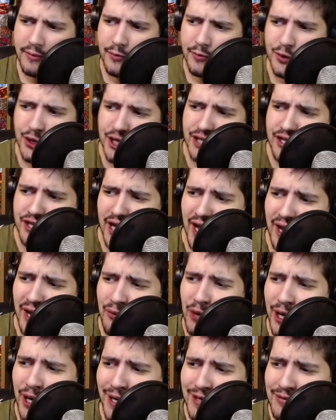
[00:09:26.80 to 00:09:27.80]
Does
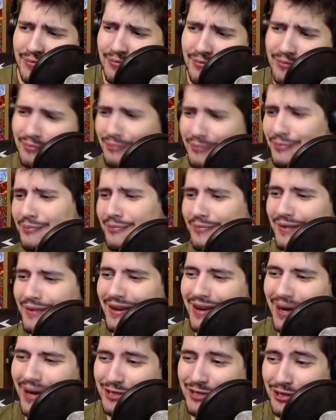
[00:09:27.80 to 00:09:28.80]
anyone in,
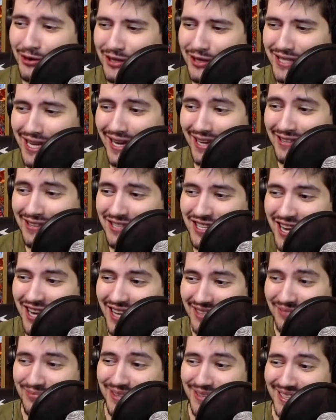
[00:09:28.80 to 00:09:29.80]
I was gonna say in chat,
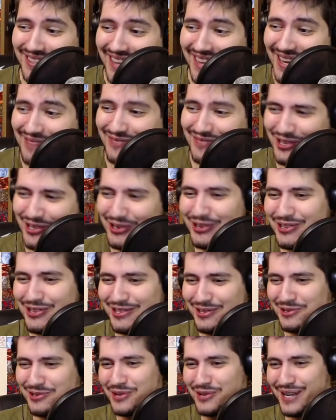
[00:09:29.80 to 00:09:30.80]
but I'm so used to
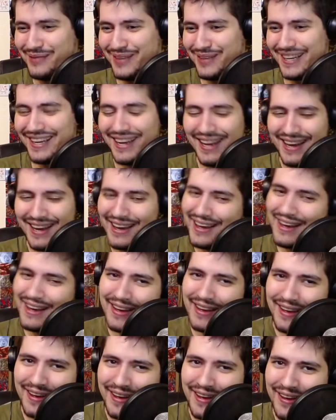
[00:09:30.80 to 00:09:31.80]
streaming.
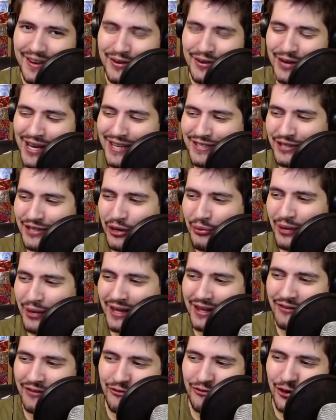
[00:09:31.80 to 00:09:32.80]
Do you guys know what the
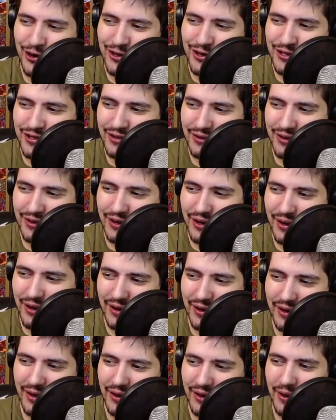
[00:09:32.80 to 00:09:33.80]
first
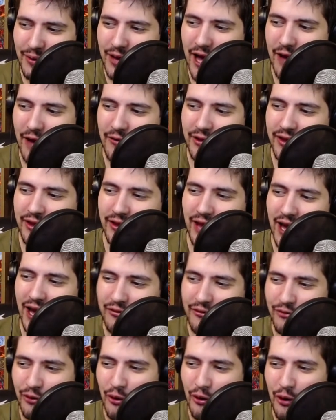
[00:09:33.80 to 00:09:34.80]
and
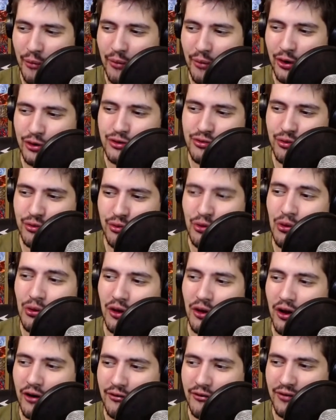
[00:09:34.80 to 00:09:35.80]
foremost rule
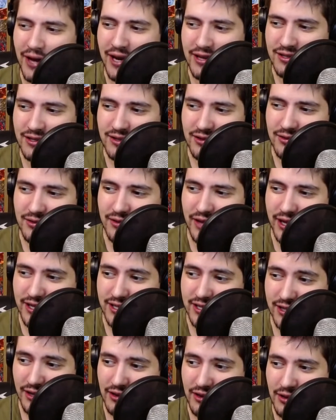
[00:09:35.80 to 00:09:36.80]
of like
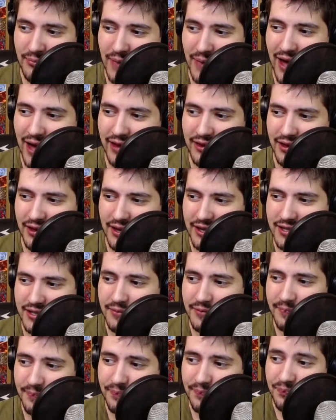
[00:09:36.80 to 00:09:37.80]
statistical math is?
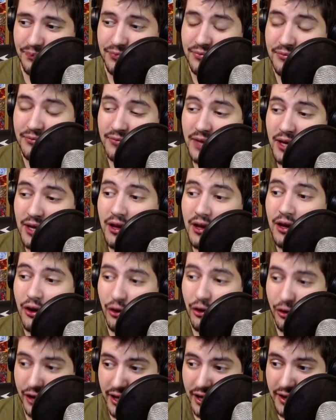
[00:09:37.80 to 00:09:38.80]

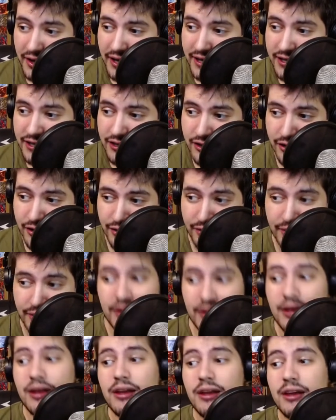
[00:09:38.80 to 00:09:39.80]
Correlation
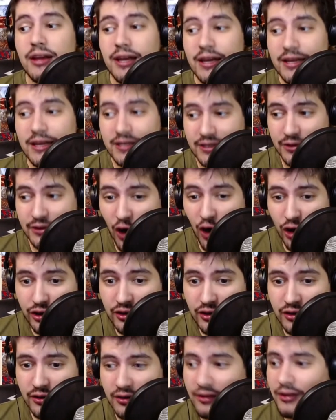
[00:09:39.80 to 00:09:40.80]
is
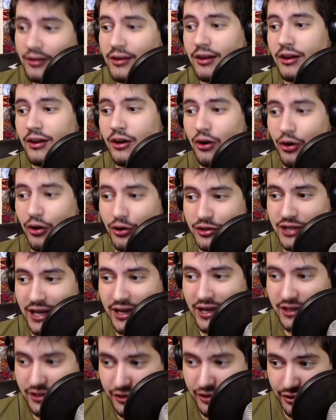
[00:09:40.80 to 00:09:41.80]
not
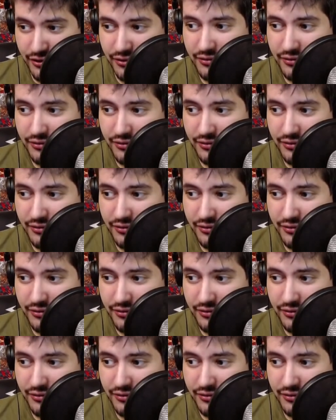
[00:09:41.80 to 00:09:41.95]
causation.